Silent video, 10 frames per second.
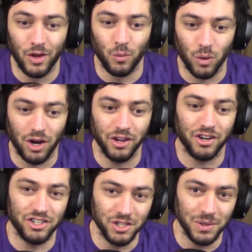while
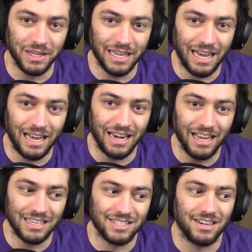you're doing that
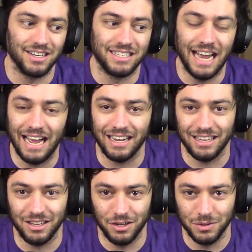and start
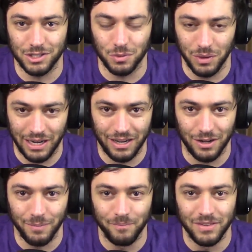attacking you as
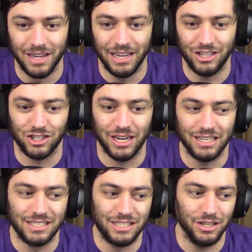well and try
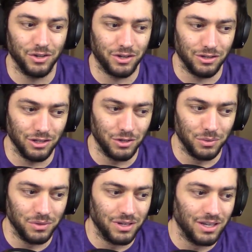and steal your loot.